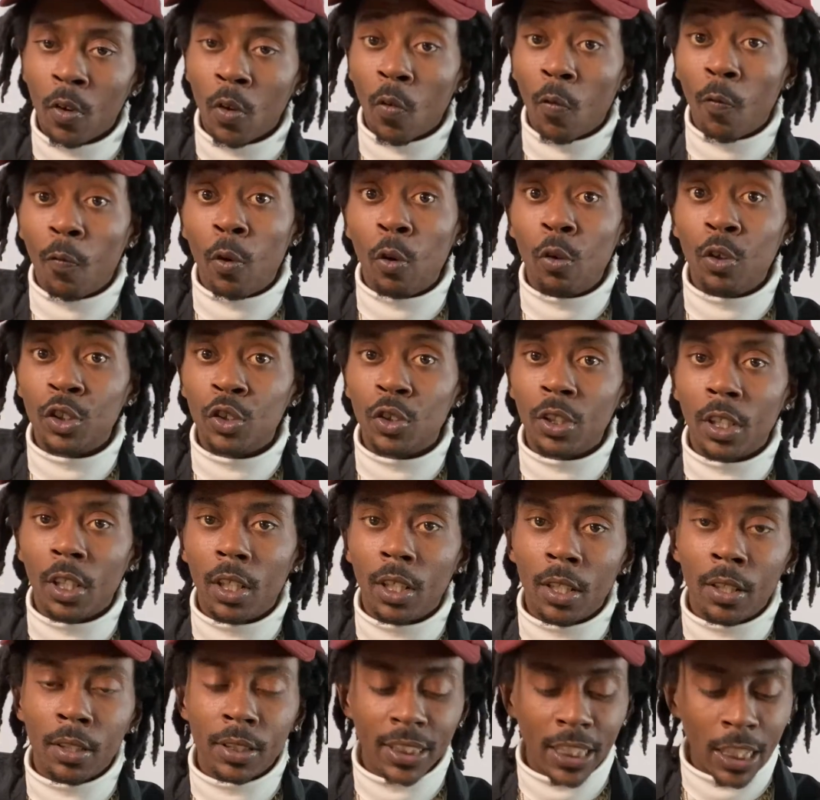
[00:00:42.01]
focused on
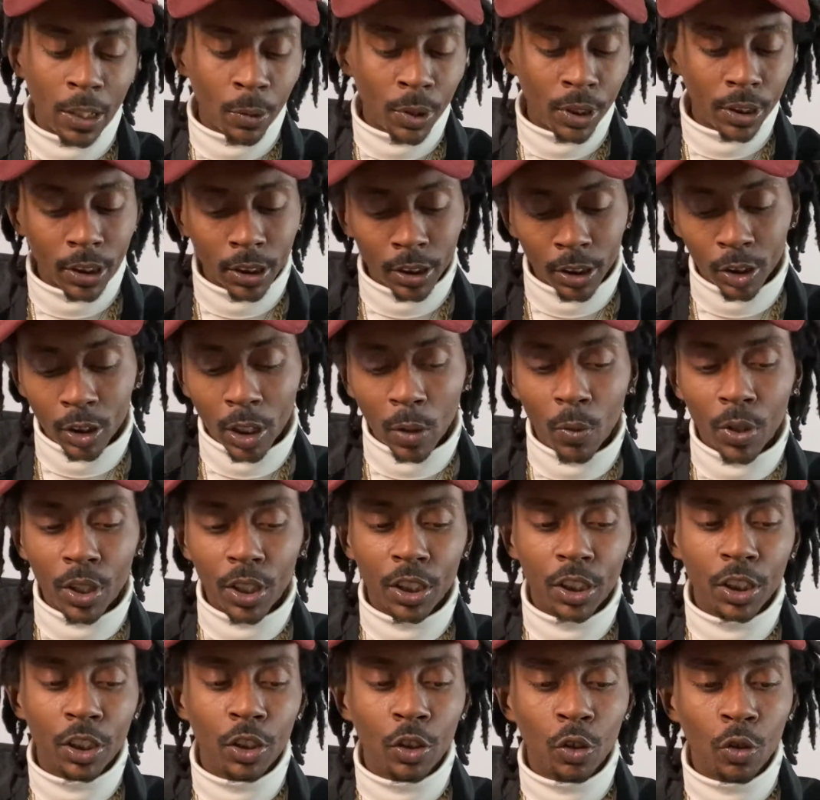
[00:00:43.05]
the sandwich, so I wanted
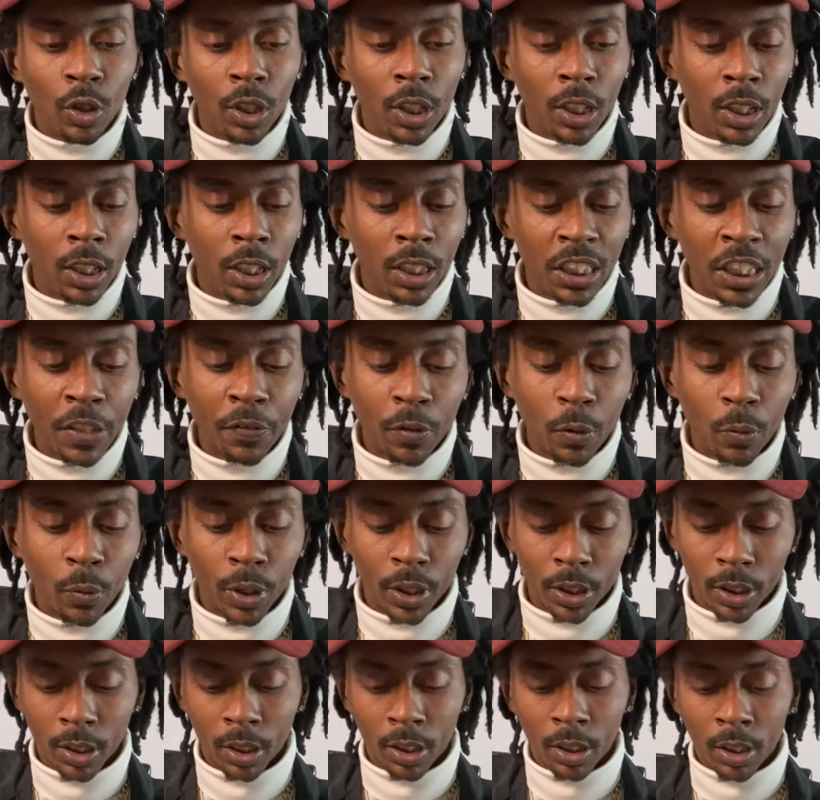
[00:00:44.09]
to do a different one.
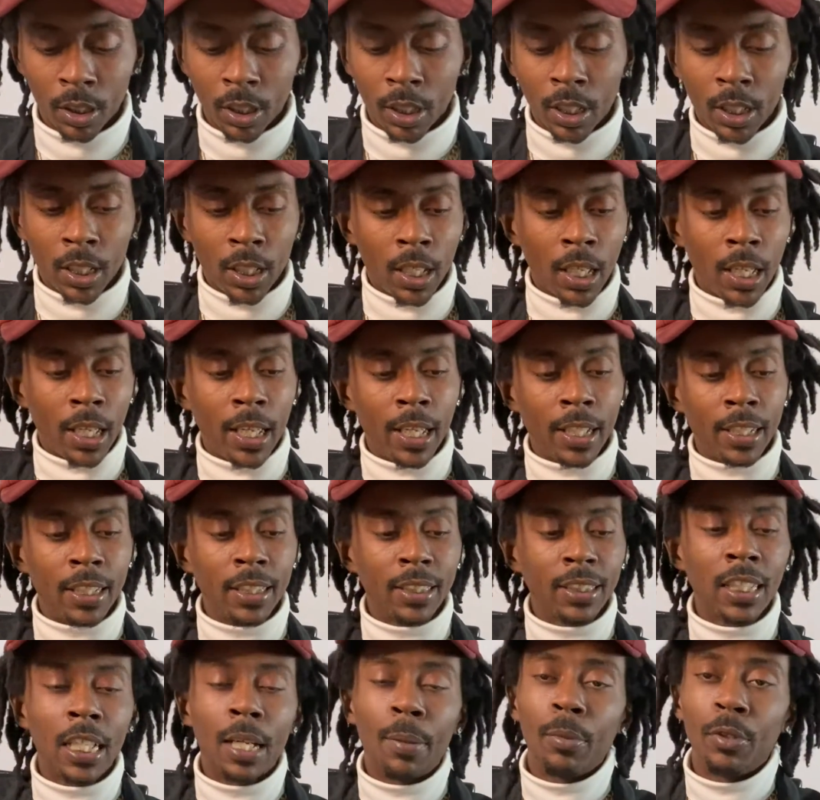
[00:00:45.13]
And this
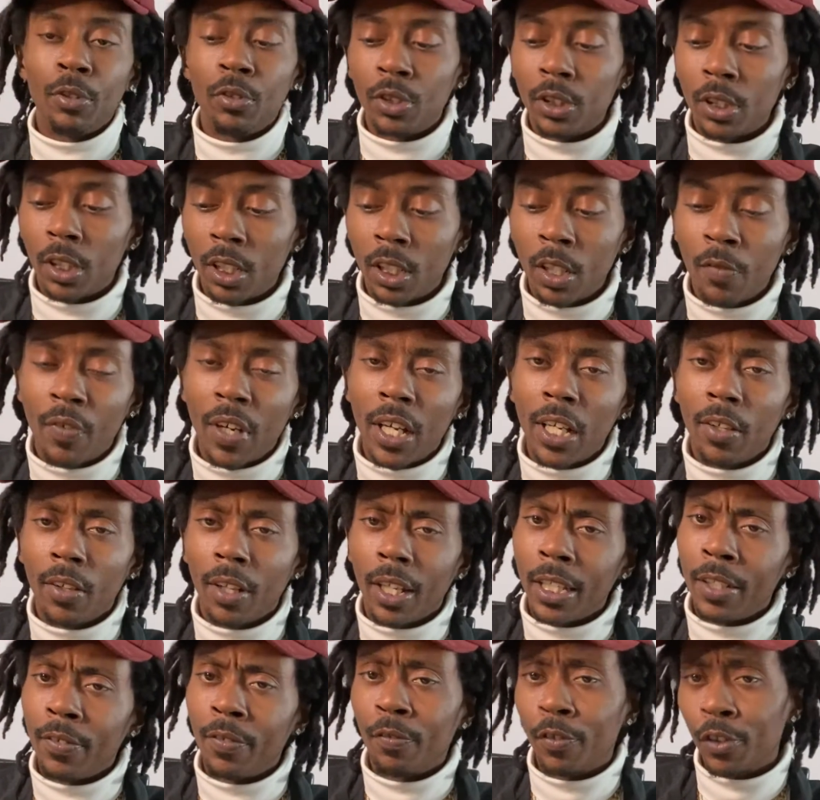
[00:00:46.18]
time I'm using
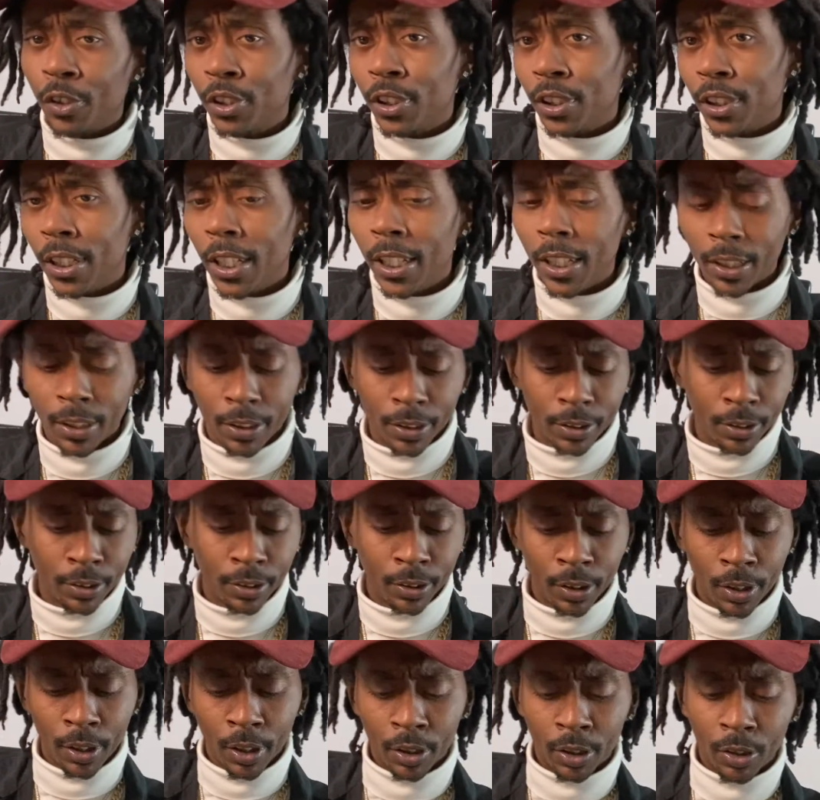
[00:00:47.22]
Violife versus Daiya.
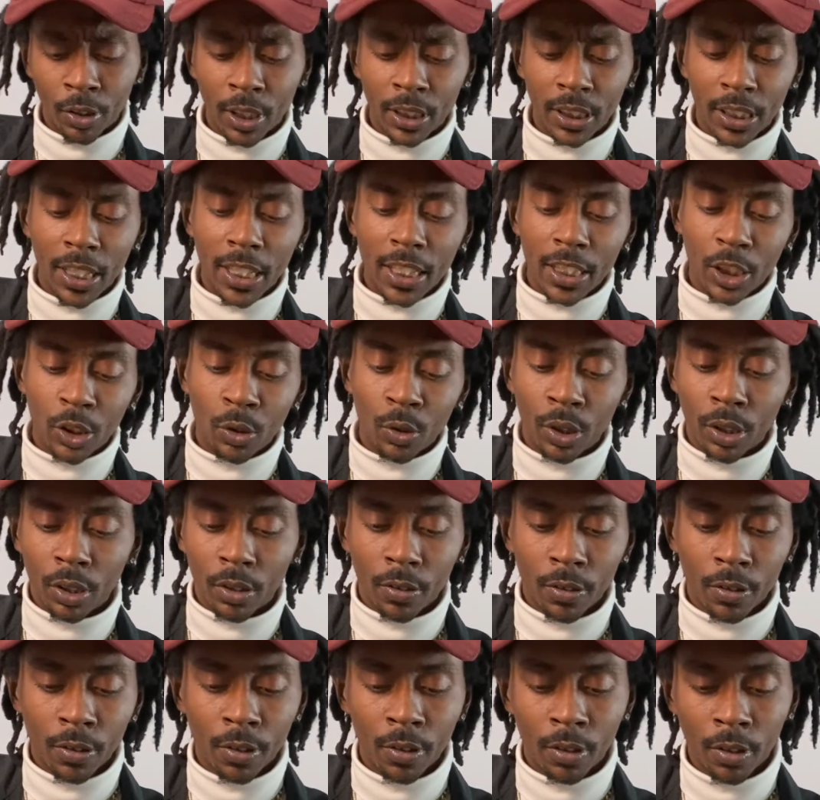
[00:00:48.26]
So let's get into it.
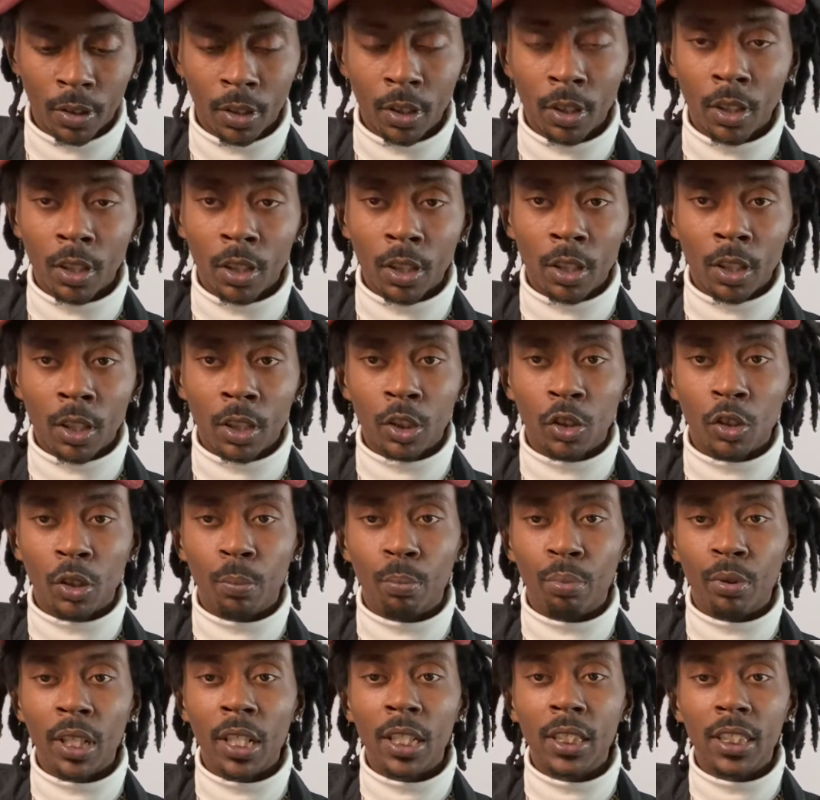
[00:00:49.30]
So the
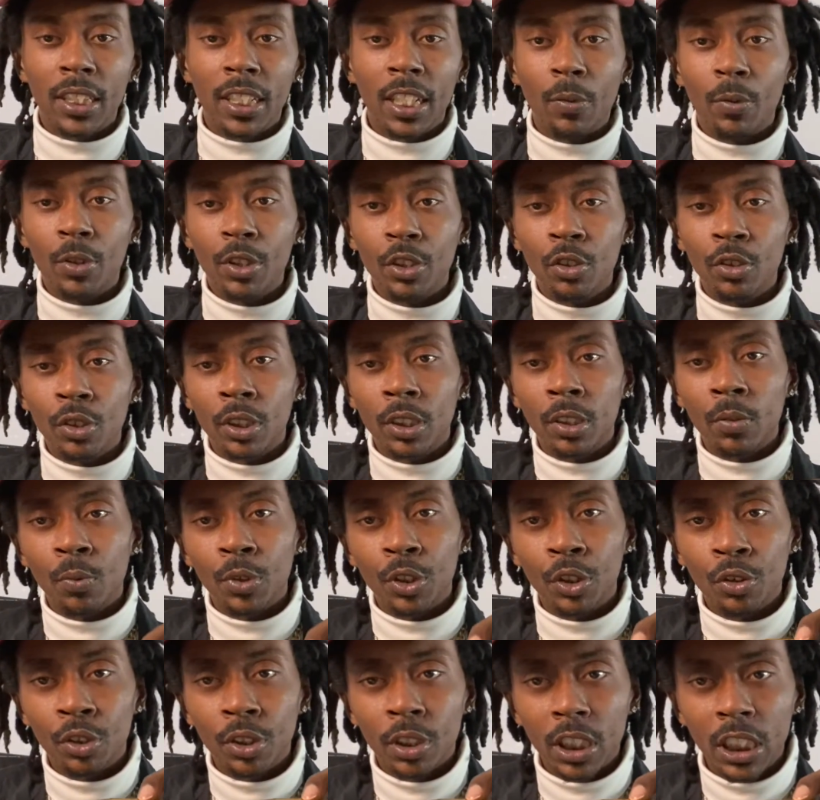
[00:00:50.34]
bread today we're
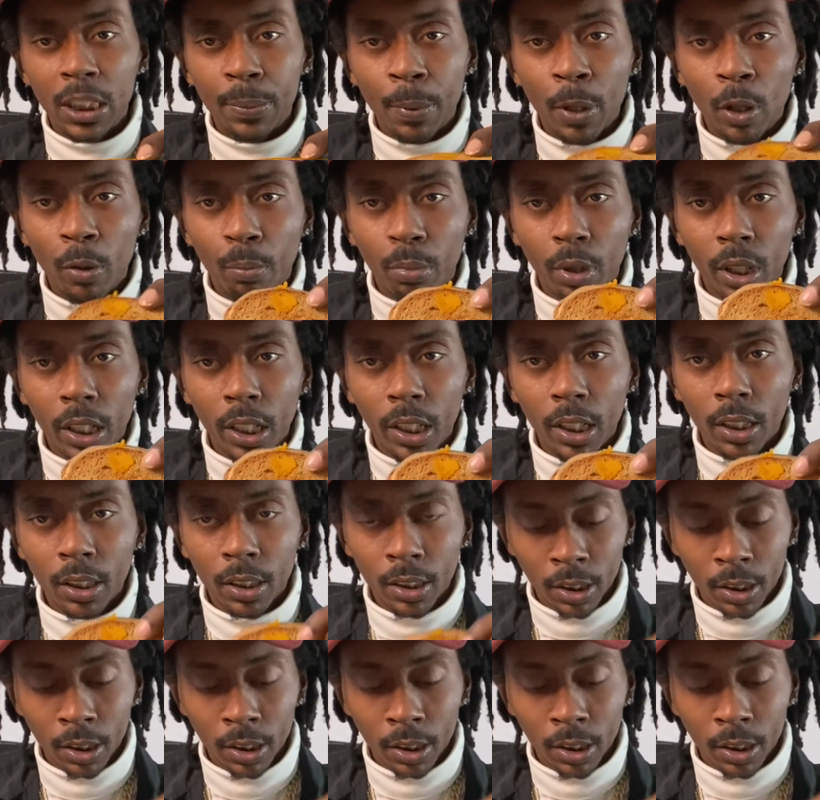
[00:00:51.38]
using spelt bread,